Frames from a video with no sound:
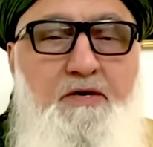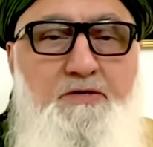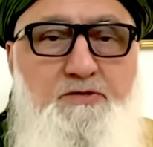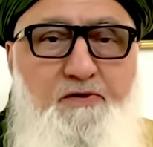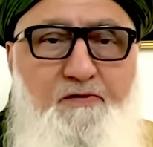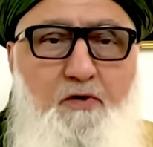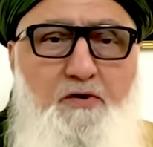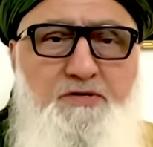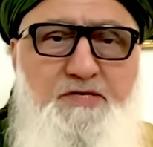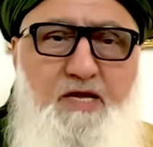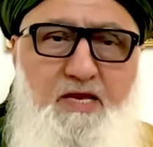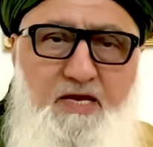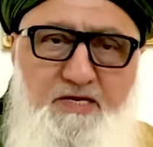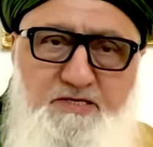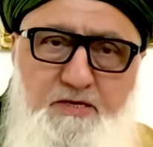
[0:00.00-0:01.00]
So of course
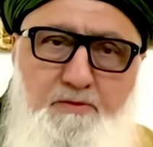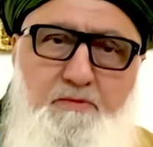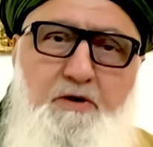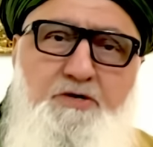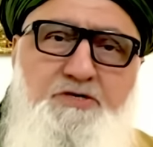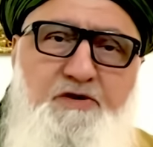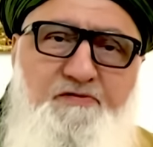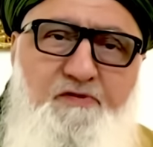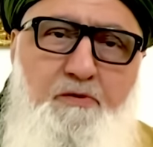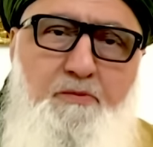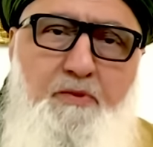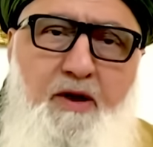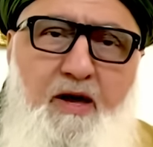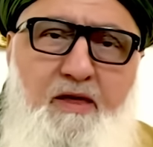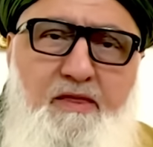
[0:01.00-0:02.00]
then he's the merciful
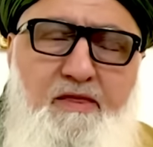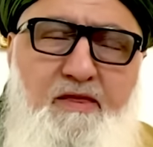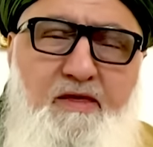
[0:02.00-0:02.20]
breath